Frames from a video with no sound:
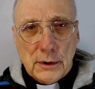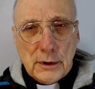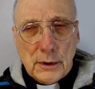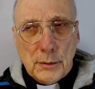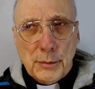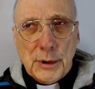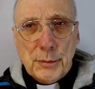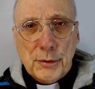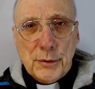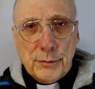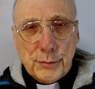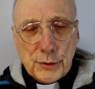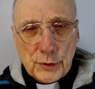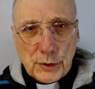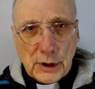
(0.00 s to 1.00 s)
people of
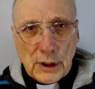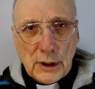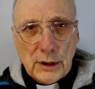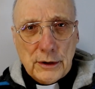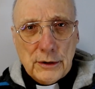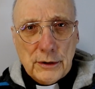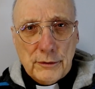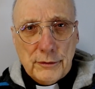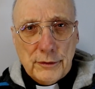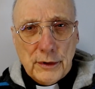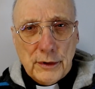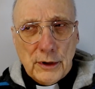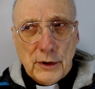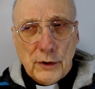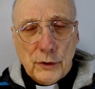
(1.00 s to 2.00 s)
pure heart, of
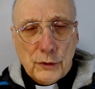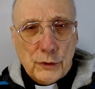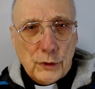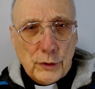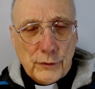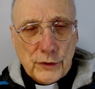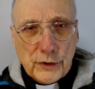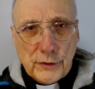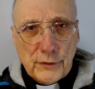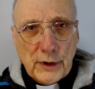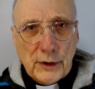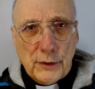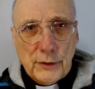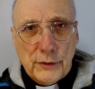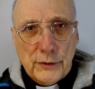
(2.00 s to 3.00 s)
service of
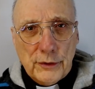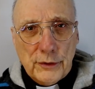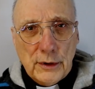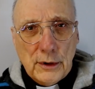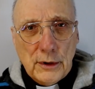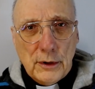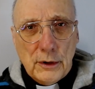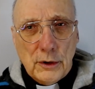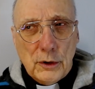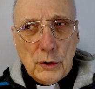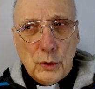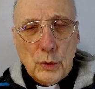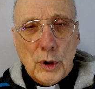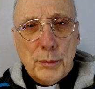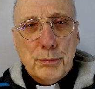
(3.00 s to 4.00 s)
others,
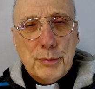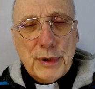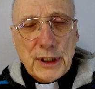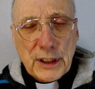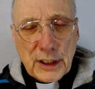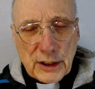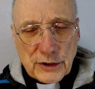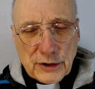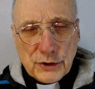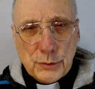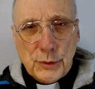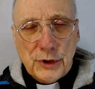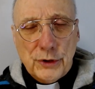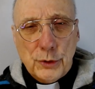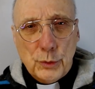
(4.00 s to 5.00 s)
who are patient
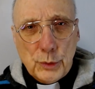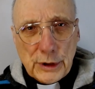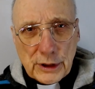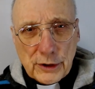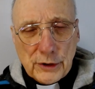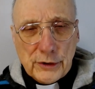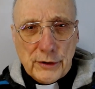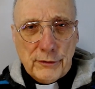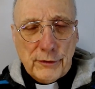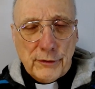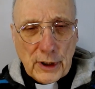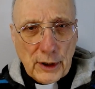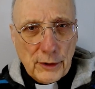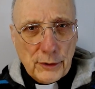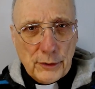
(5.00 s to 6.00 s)
with the weakness of
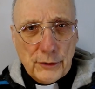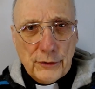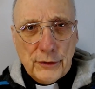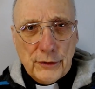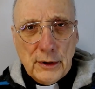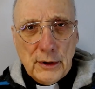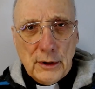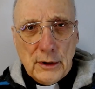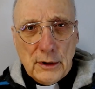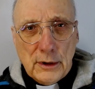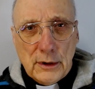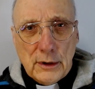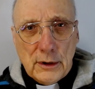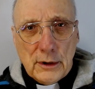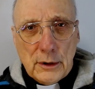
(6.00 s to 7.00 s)
others.
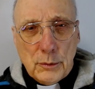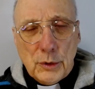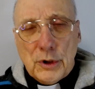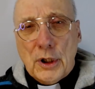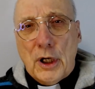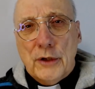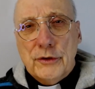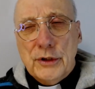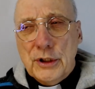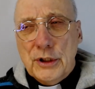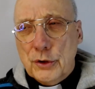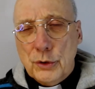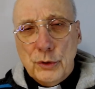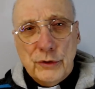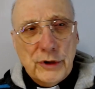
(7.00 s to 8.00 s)
We're constantly
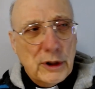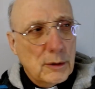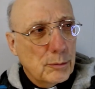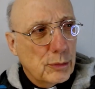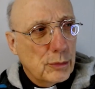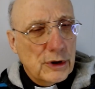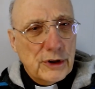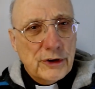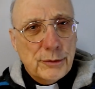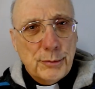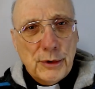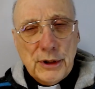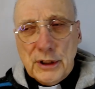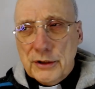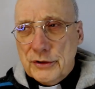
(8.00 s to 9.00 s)
accusing
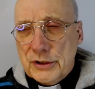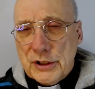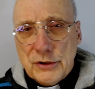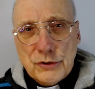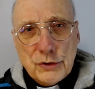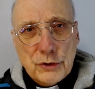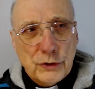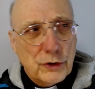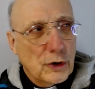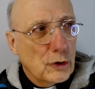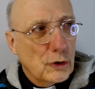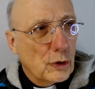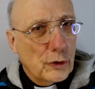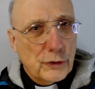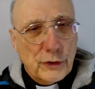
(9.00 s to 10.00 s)
policemen and teachers and
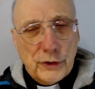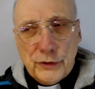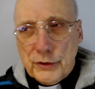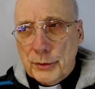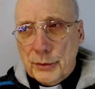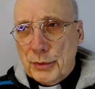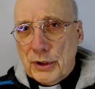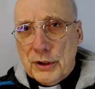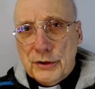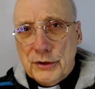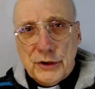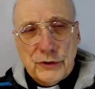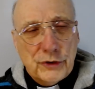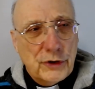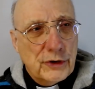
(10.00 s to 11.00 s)
nurses and
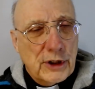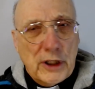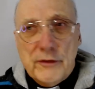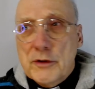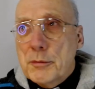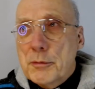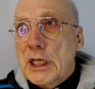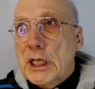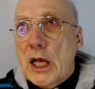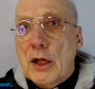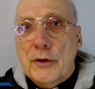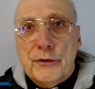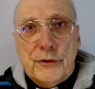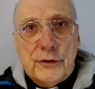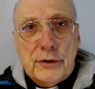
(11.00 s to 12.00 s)
politicians and everybody
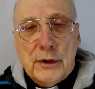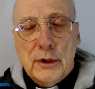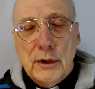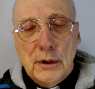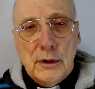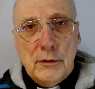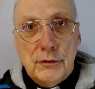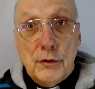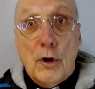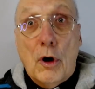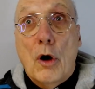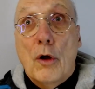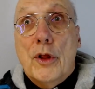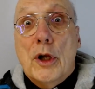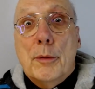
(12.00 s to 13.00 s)
else for all
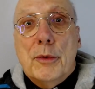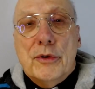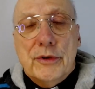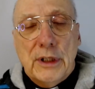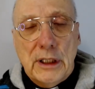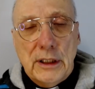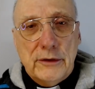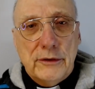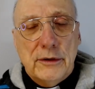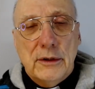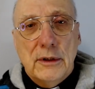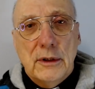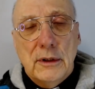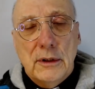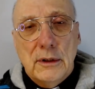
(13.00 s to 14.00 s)
their mistakes.
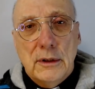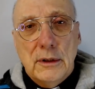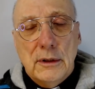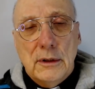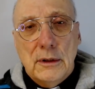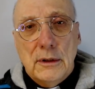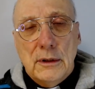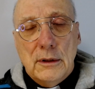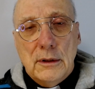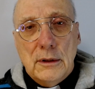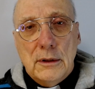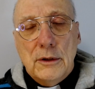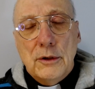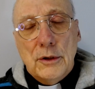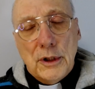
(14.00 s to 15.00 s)

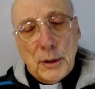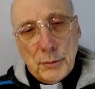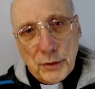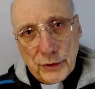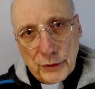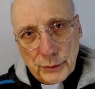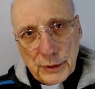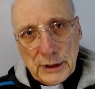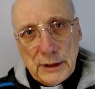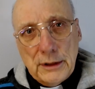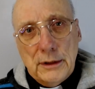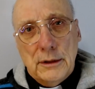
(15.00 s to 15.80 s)
You're number three.